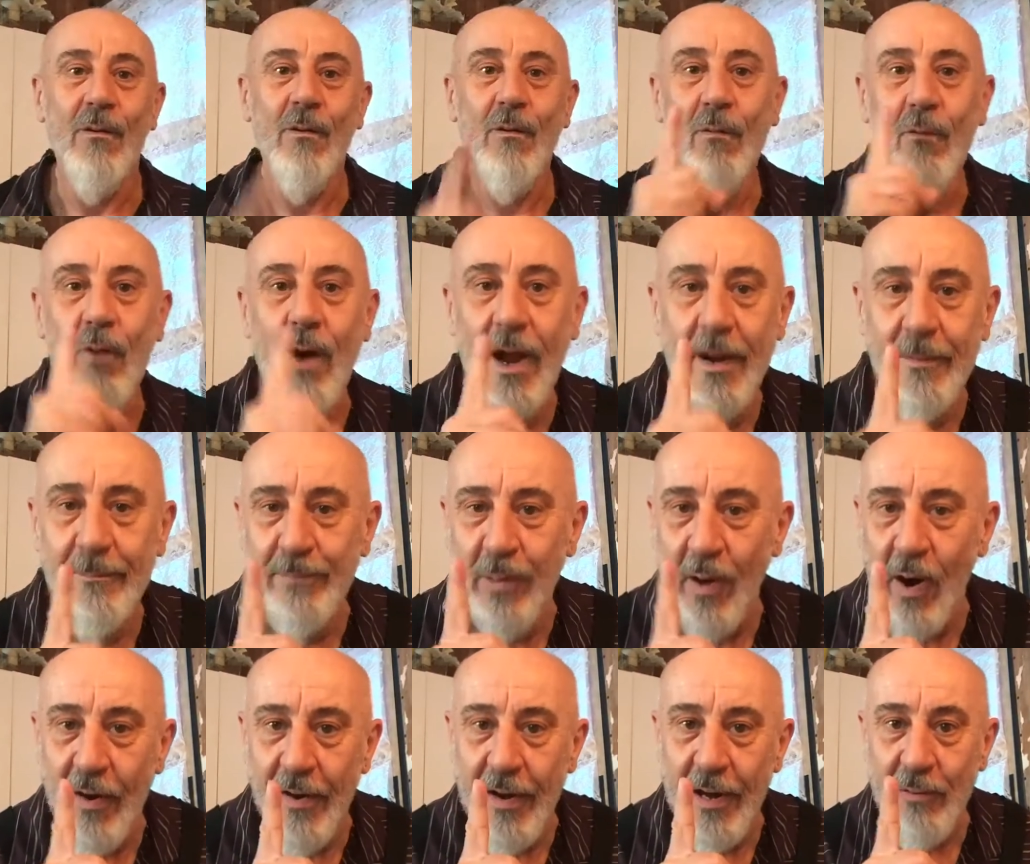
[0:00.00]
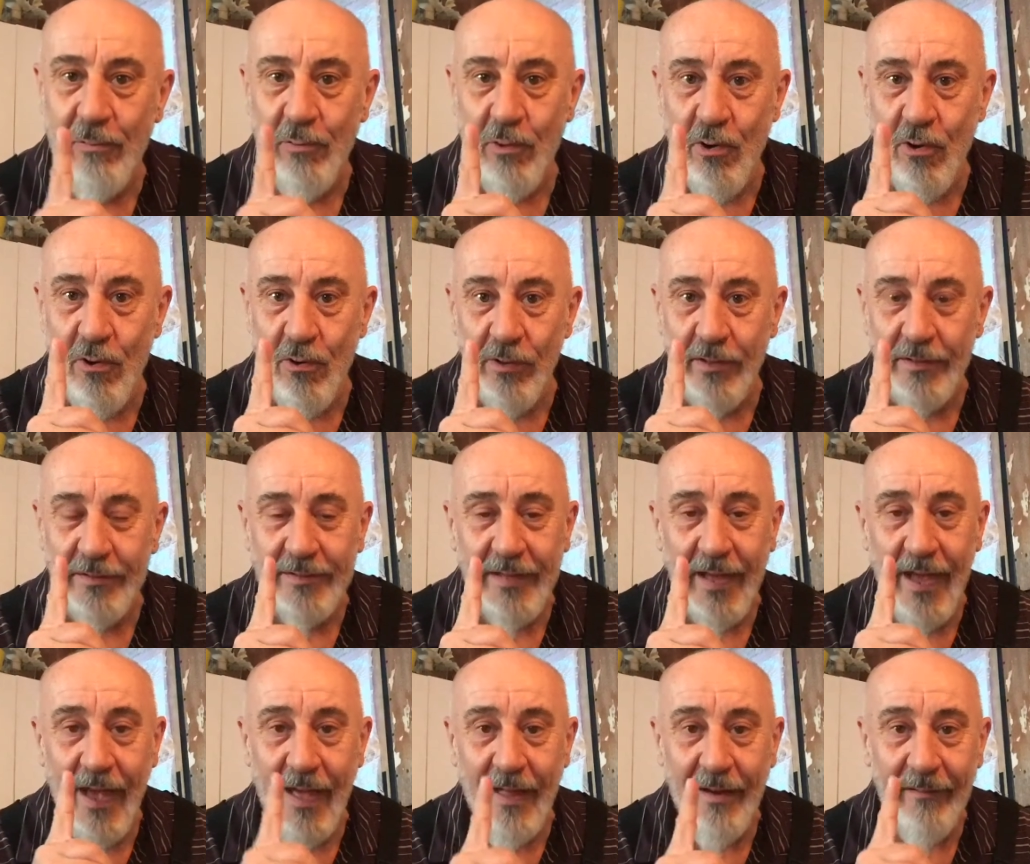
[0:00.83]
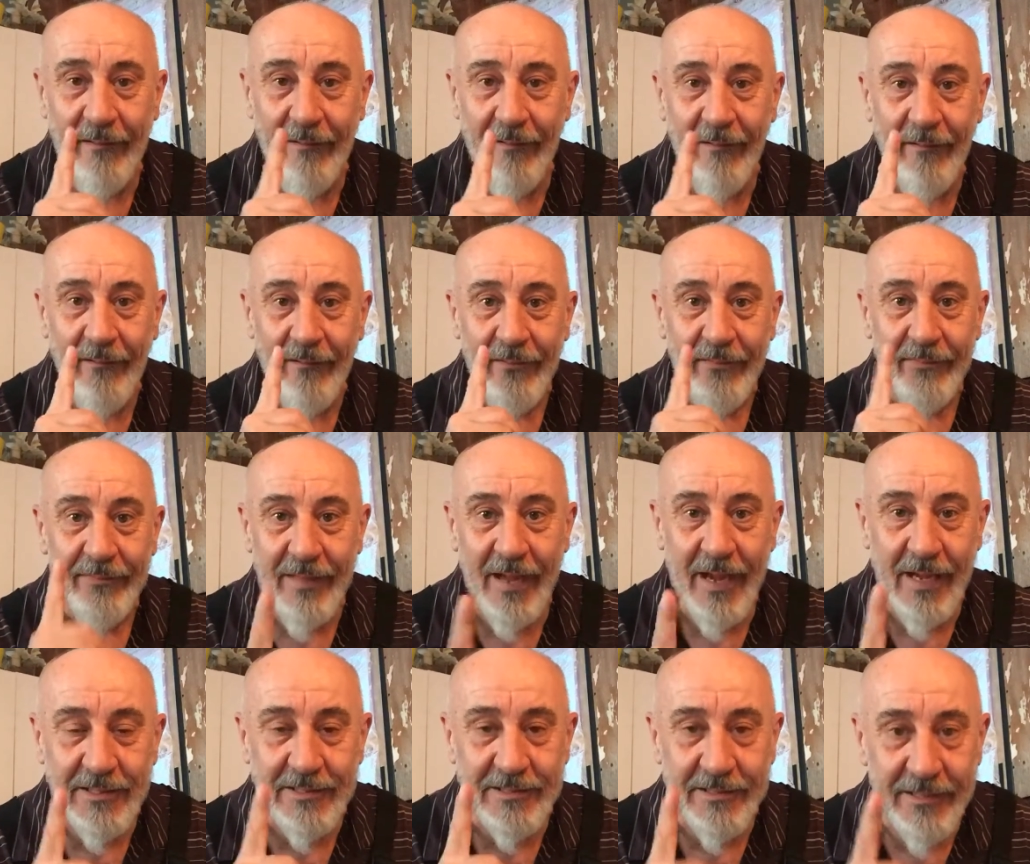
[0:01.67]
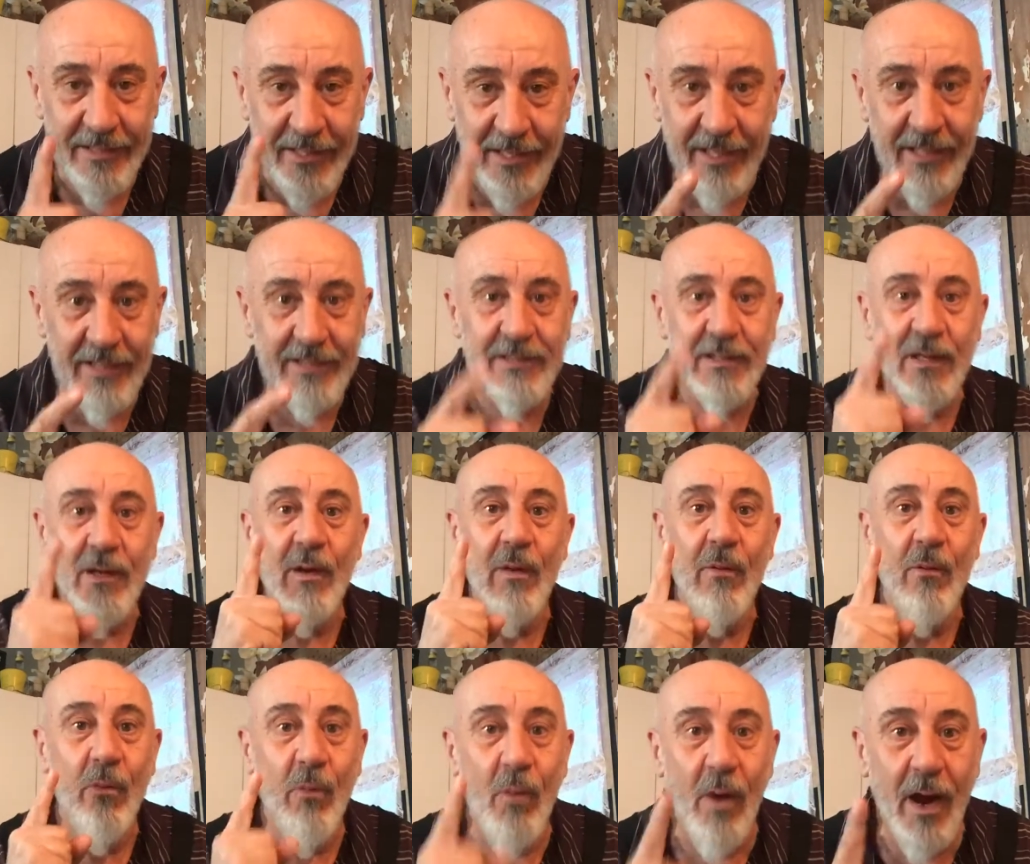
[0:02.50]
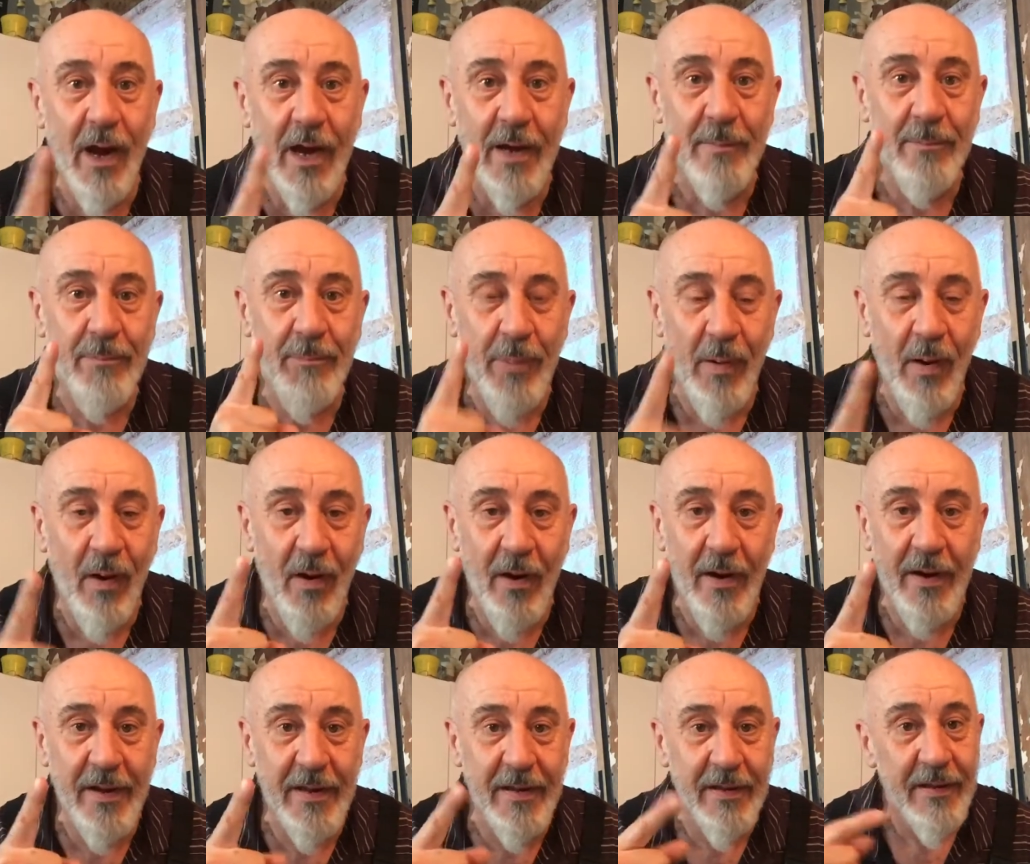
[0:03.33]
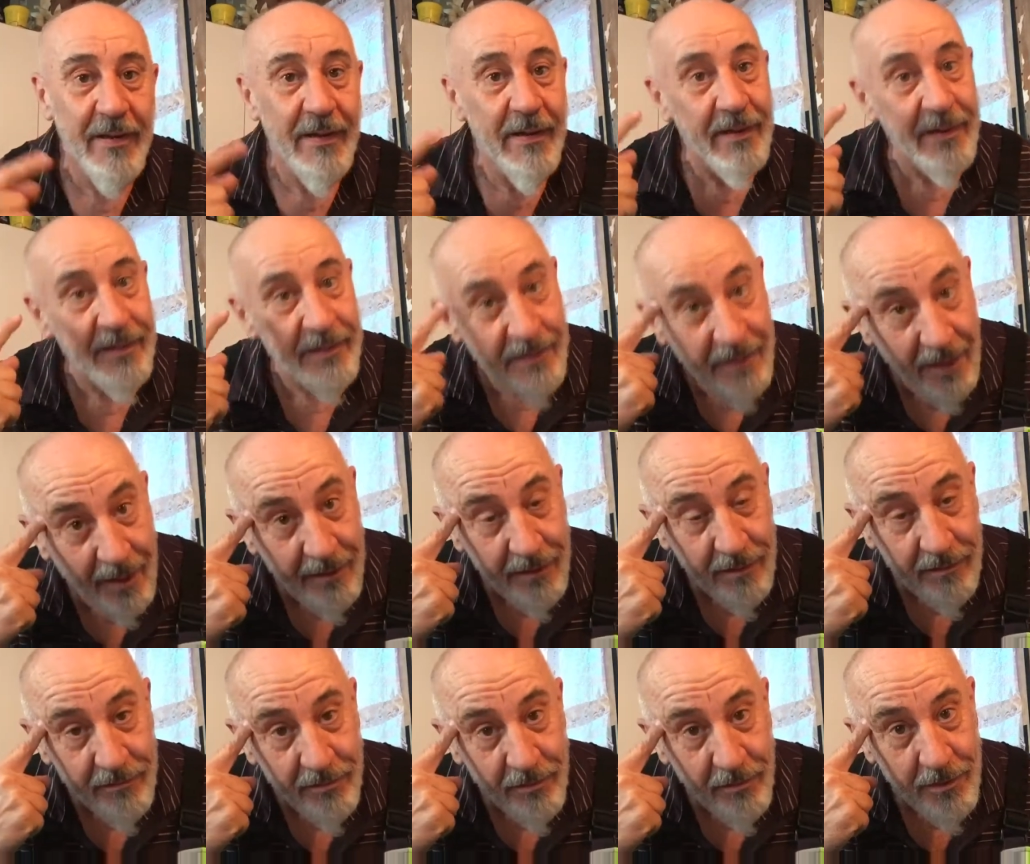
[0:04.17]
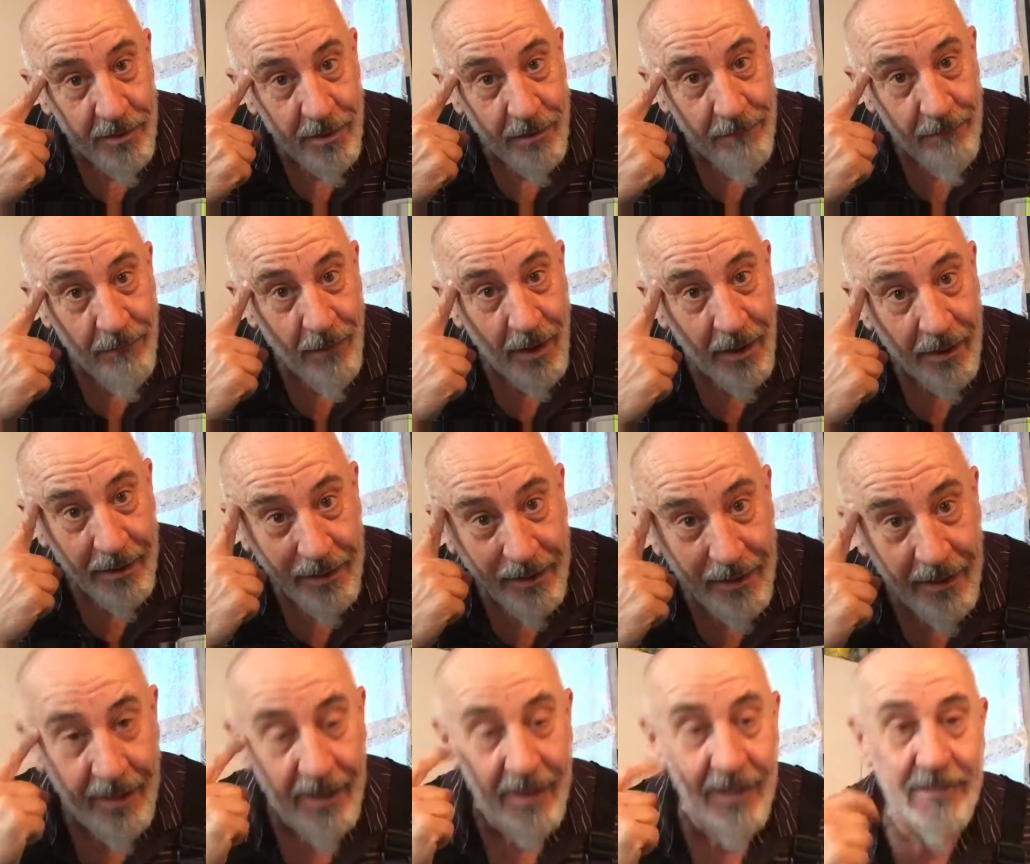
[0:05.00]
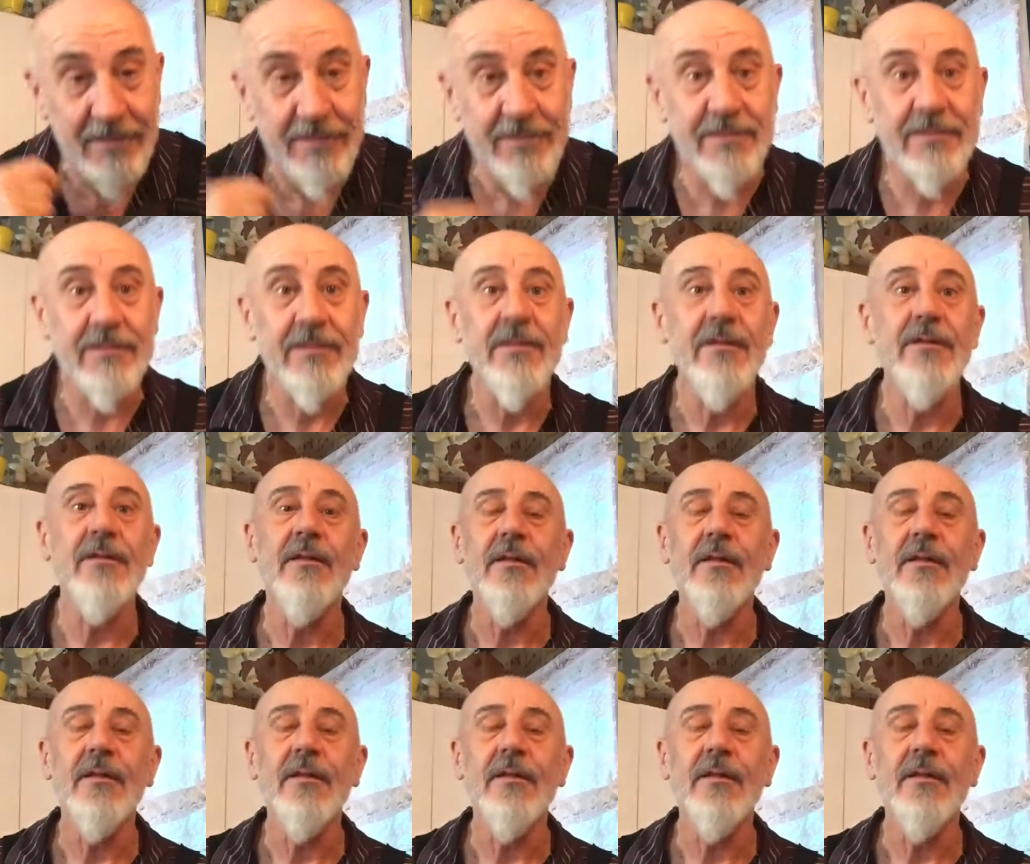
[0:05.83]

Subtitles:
One party rule in Canada. That's it. One party. Get it through your fucking heads.